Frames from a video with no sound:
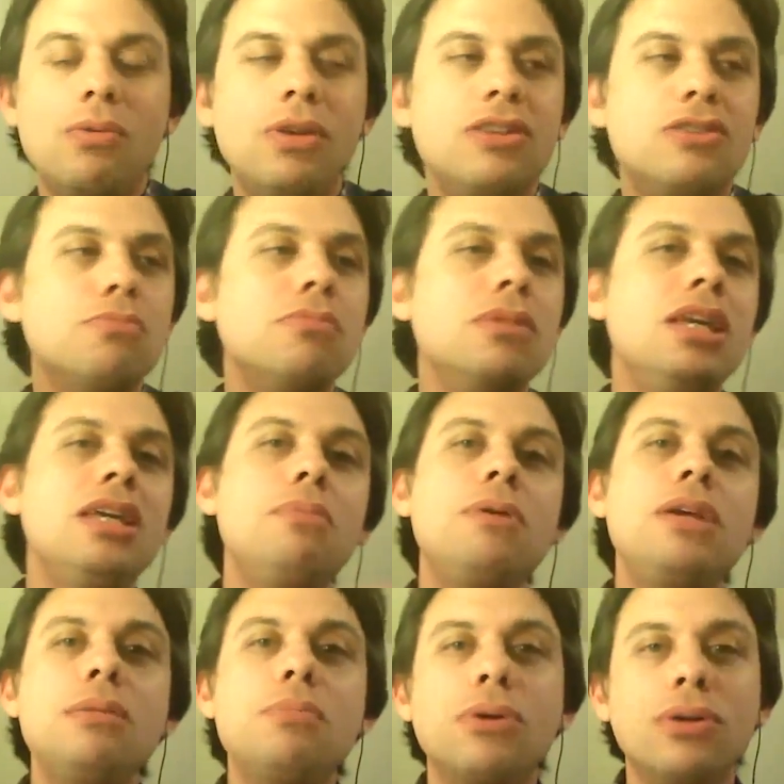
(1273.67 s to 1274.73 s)
with as many
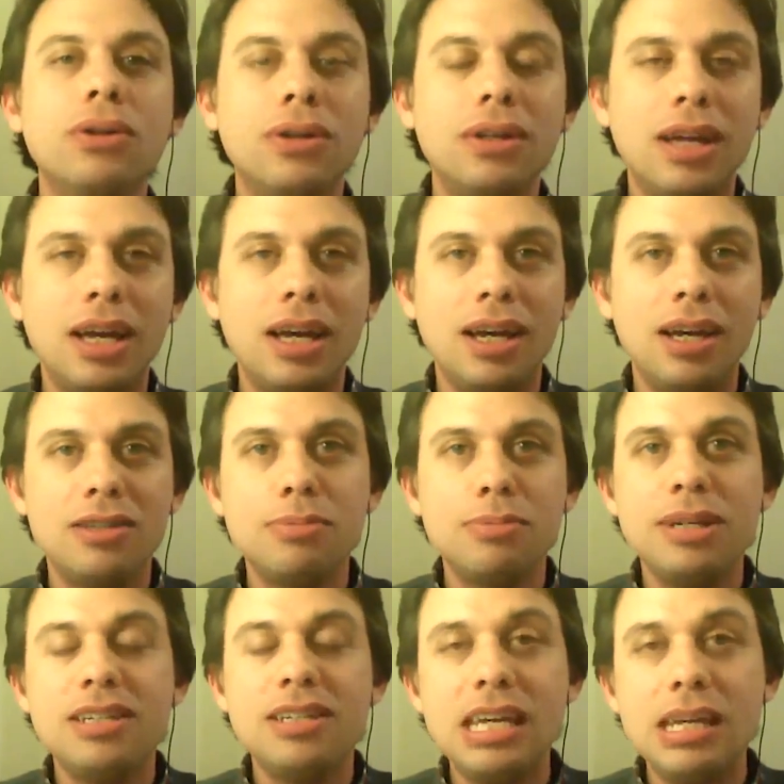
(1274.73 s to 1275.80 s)
people, uh, as
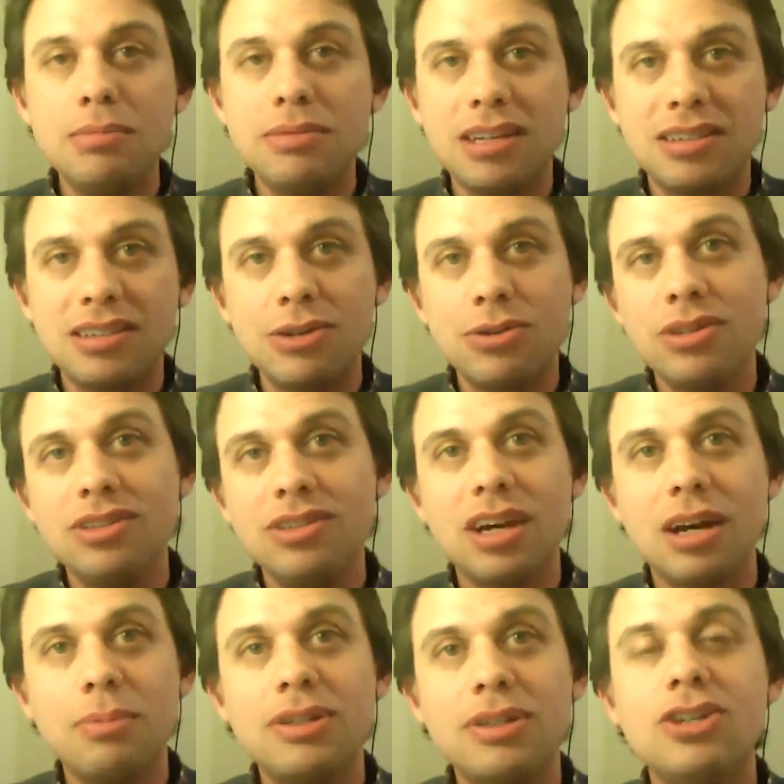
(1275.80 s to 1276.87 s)
many teams as enter these
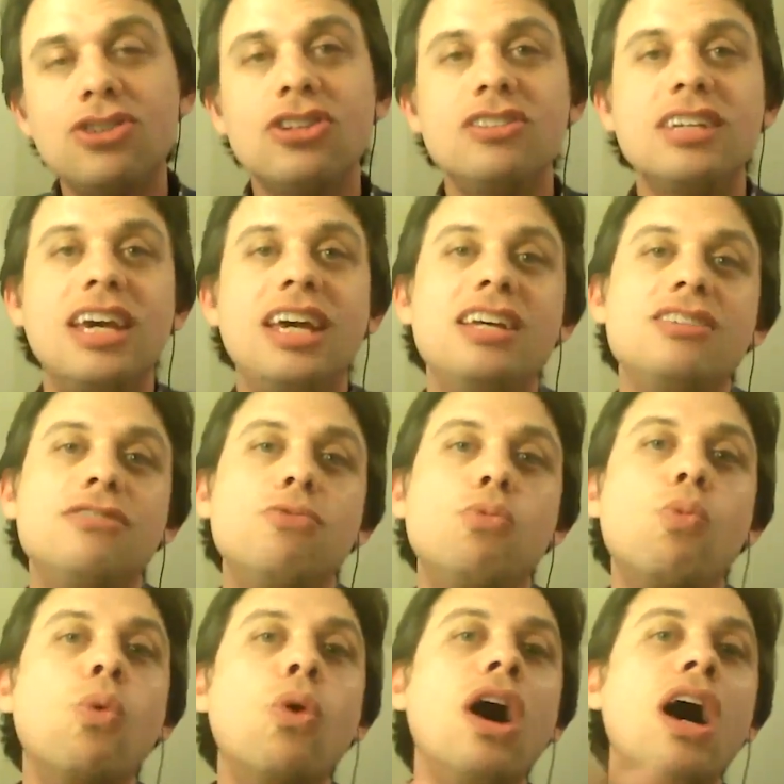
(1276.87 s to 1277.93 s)
competitions, and as
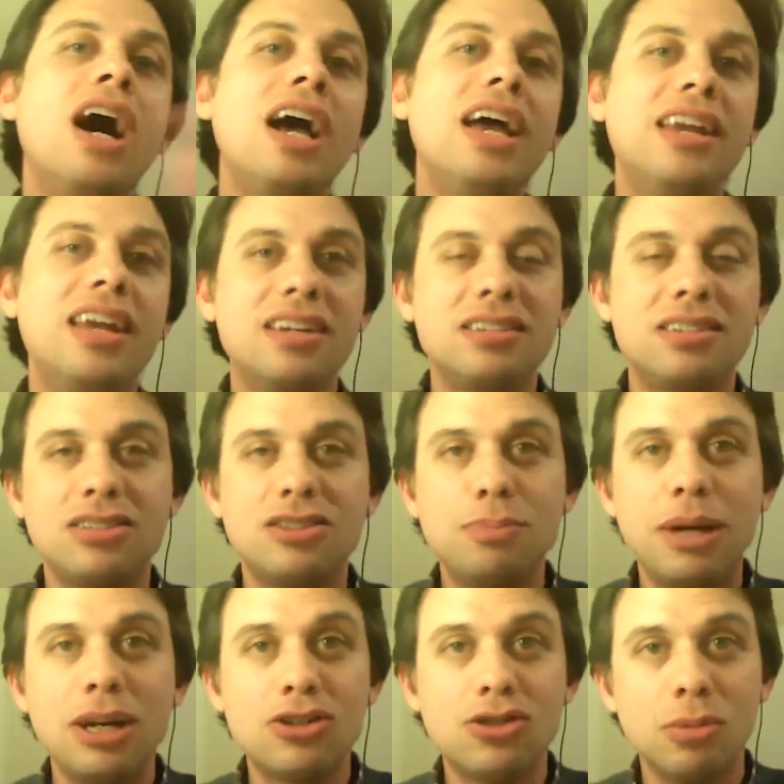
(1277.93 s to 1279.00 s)
wide as the
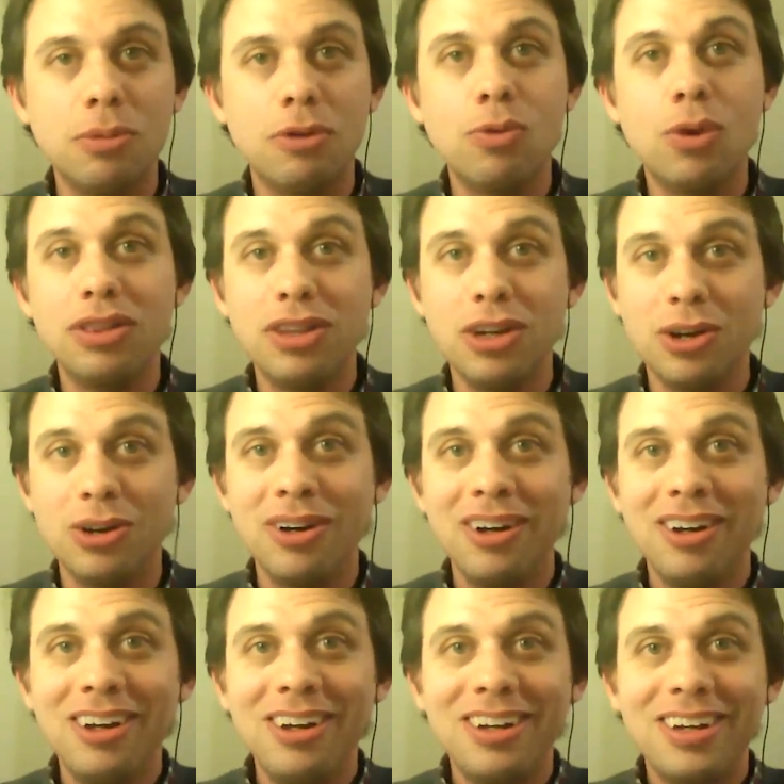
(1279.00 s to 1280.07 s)
spectrum of what they're
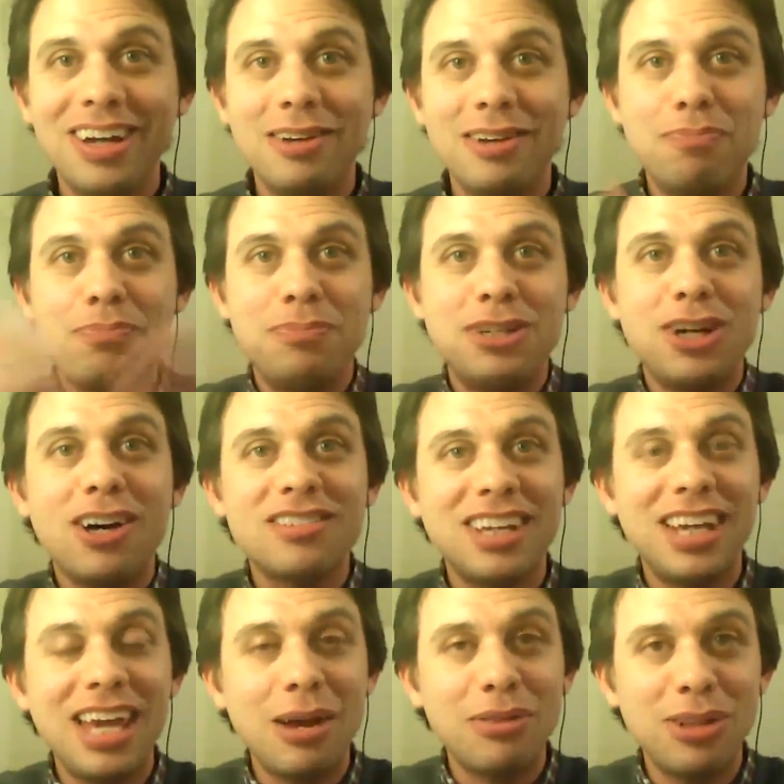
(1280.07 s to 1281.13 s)
kind of
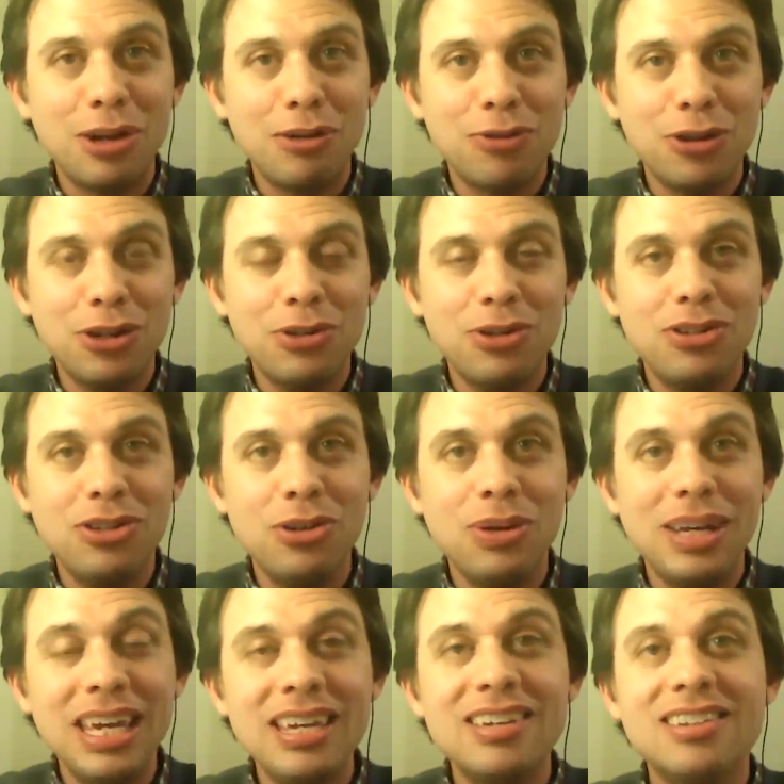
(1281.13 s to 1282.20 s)
tossing out there for you to
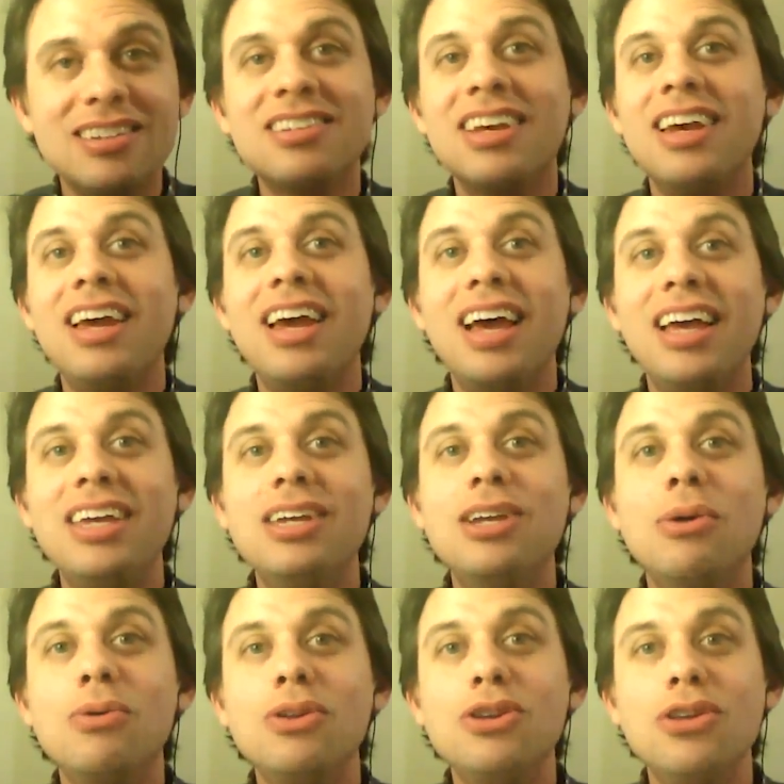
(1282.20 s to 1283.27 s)
do is, you
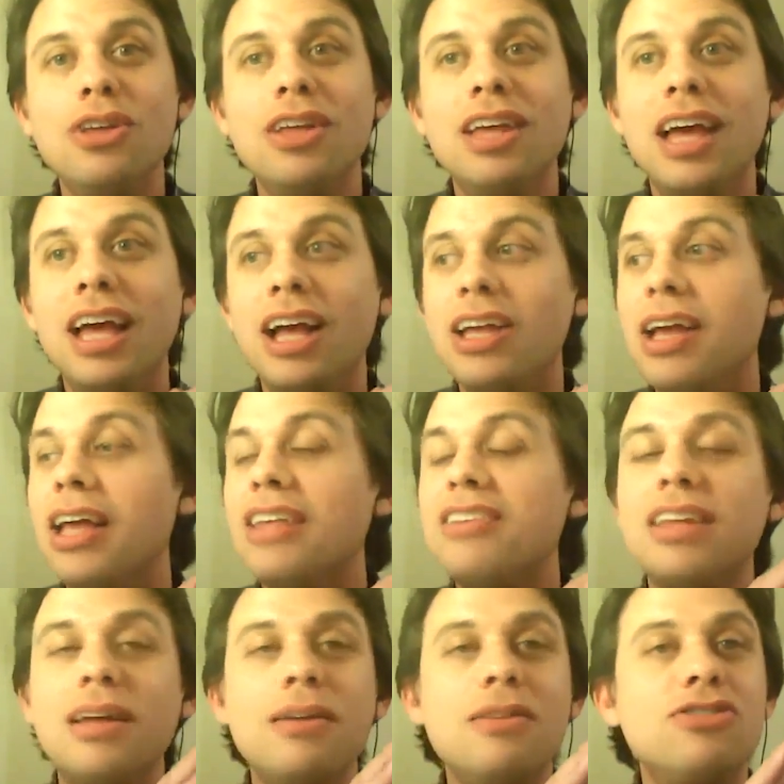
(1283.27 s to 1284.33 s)
know,
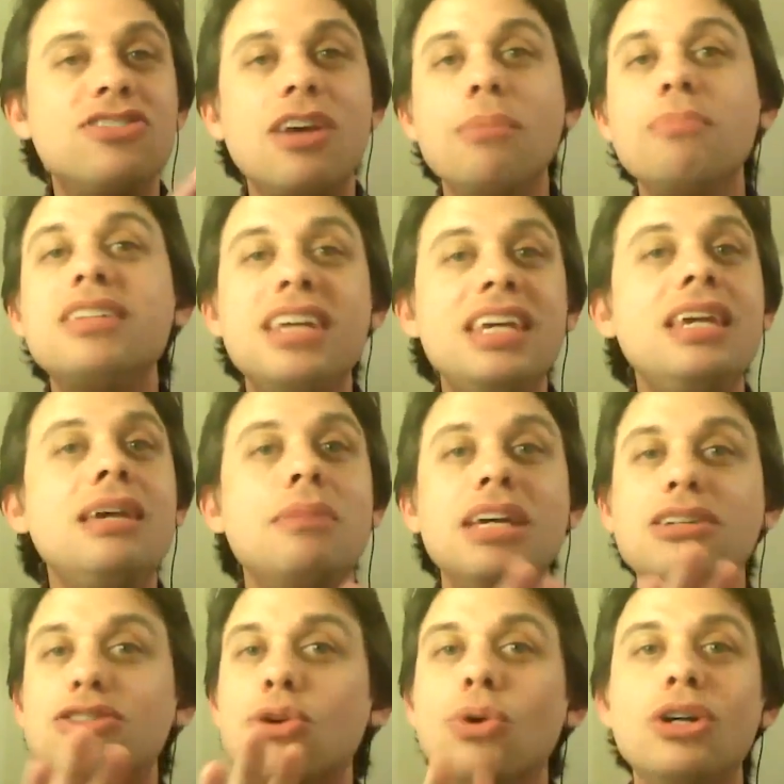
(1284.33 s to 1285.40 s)
some team
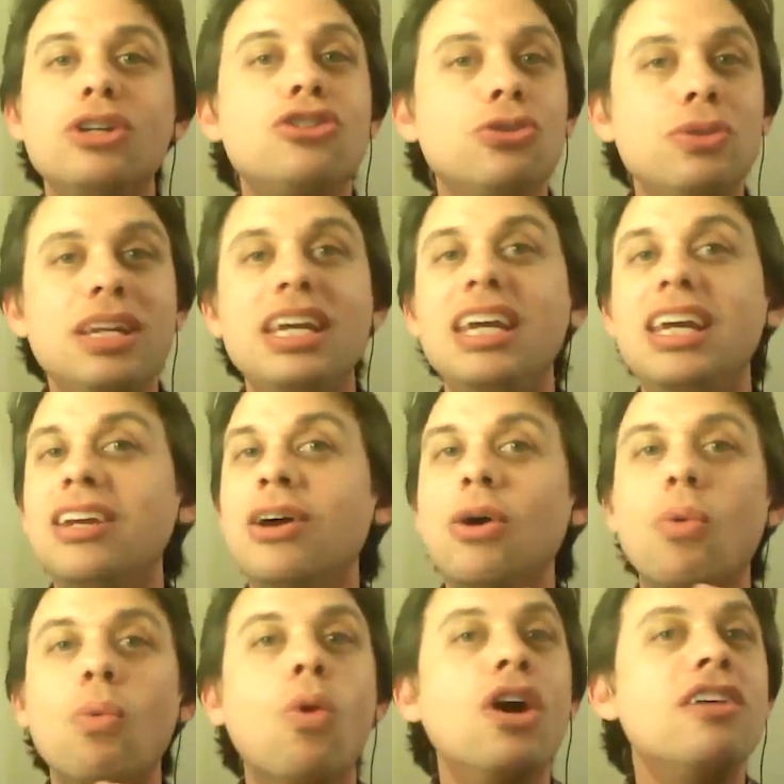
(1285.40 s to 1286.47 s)
is going to need
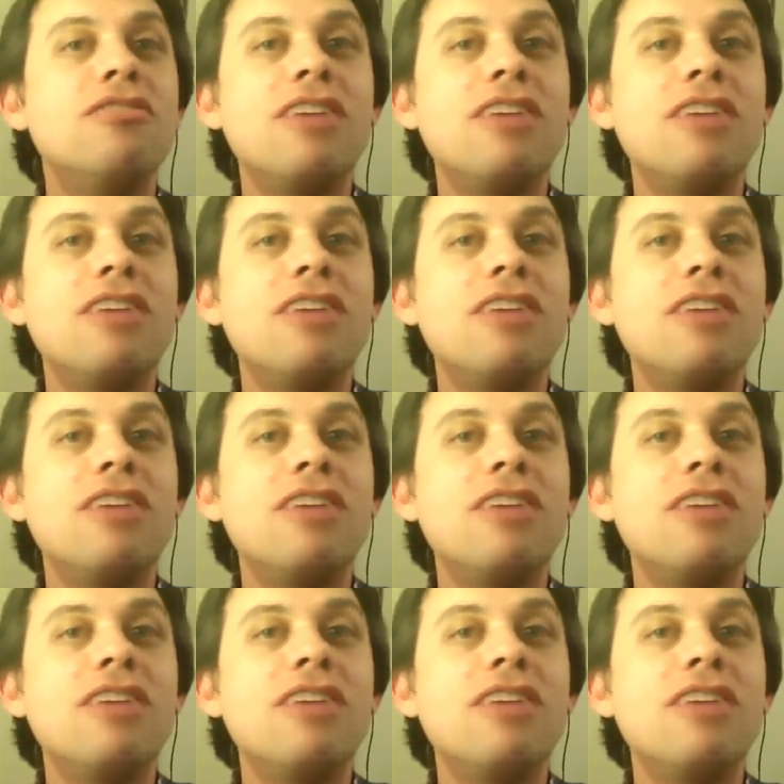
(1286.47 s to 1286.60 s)
one